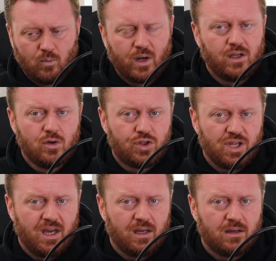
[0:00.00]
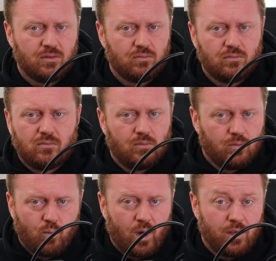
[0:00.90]
What do you think?
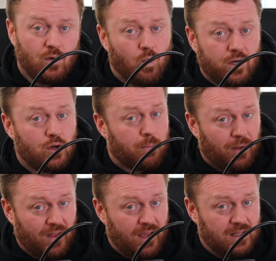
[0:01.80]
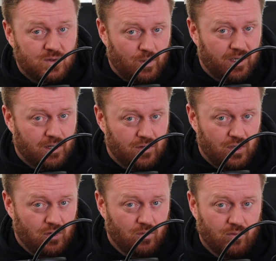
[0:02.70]
What are you what are your plans? What are you going to
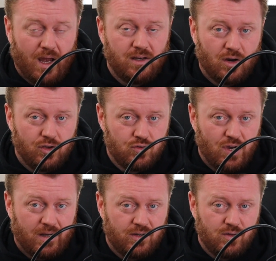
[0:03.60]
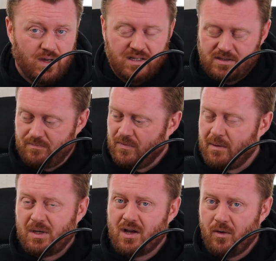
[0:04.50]
do, right? Are you trying to do this?
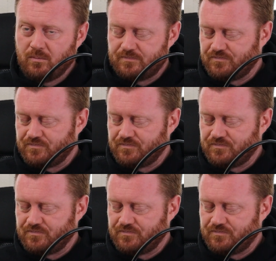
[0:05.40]
Let me know.